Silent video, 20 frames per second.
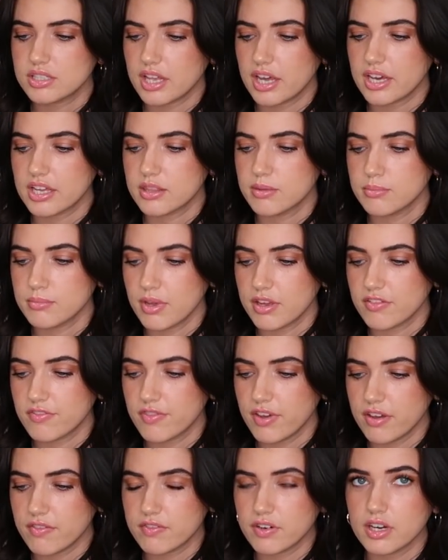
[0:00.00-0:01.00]
is like my
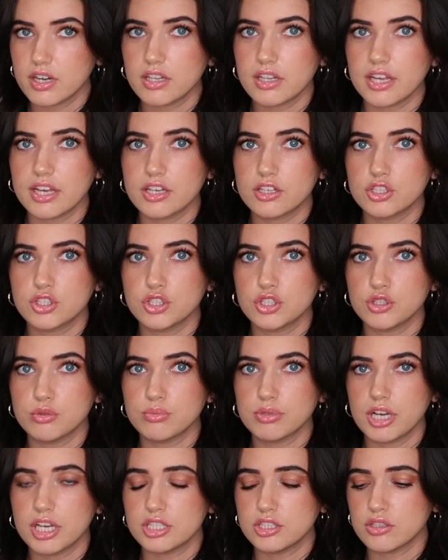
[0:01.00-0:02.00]
favorite like shoe
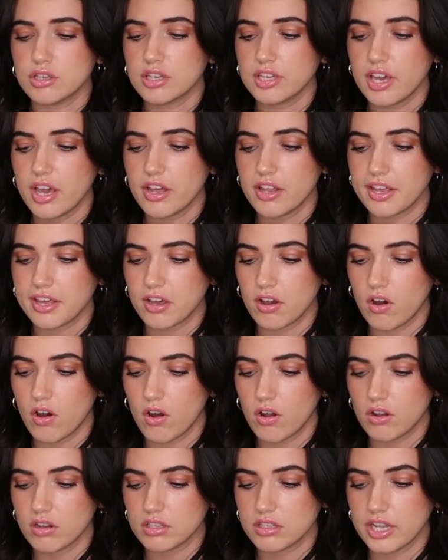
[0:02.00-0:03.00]
place. You can get like
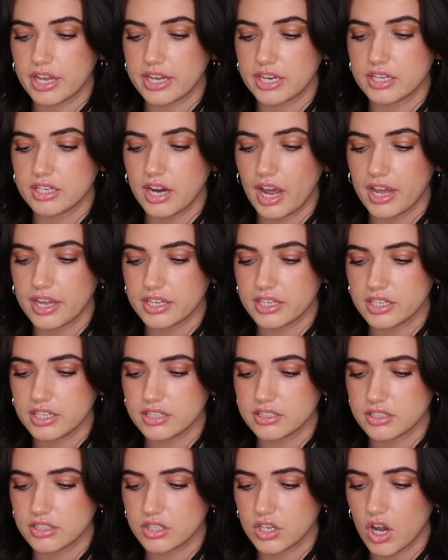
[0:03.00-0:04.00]
all like
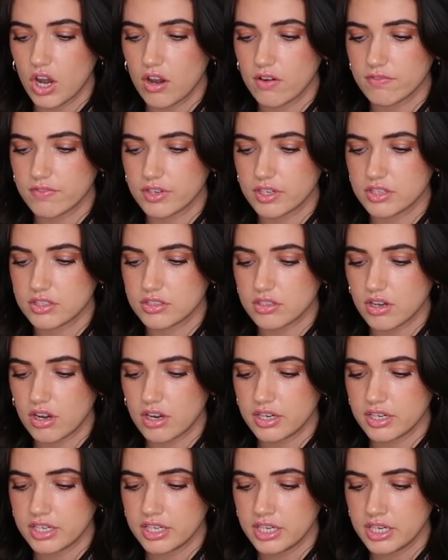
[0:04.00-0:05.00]
Nikes and Converse
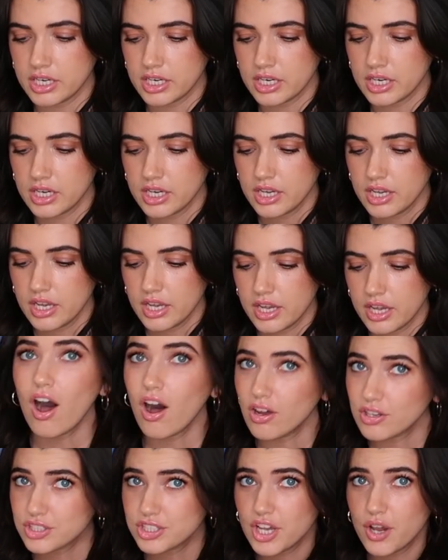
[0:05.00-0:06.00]
on here.
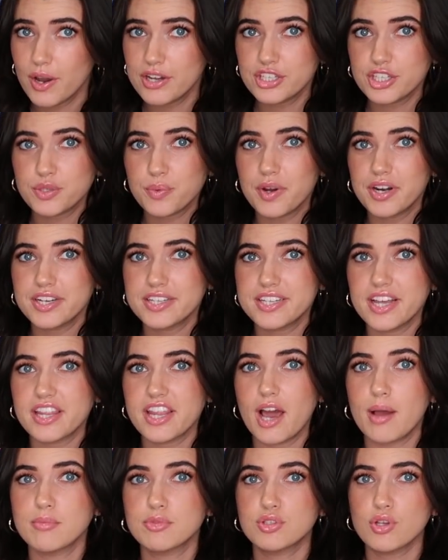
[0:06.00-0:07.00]
Also, I just wanted to say
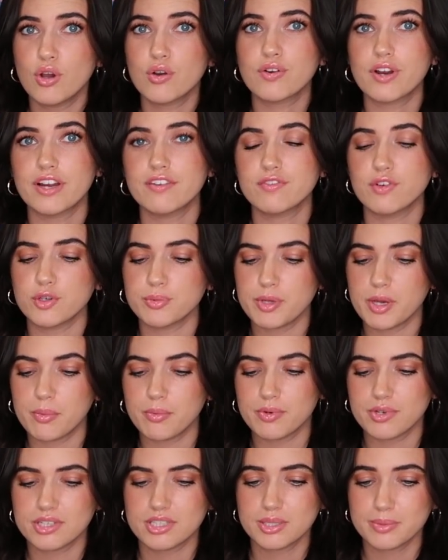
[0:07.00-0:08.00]
that I'm so grateful to be
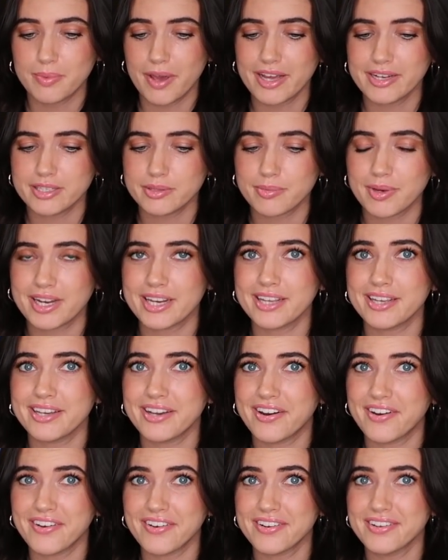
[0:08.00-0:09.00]
able to spend money
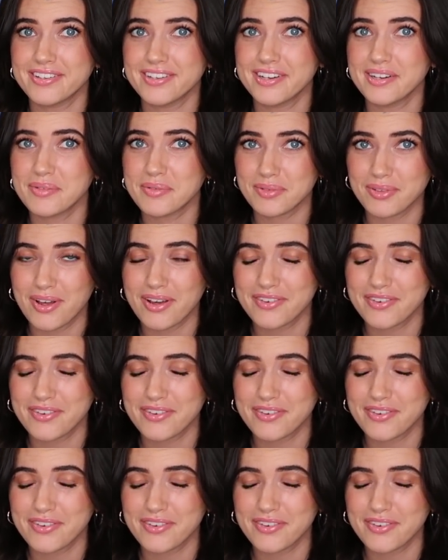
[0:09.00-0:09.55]
on a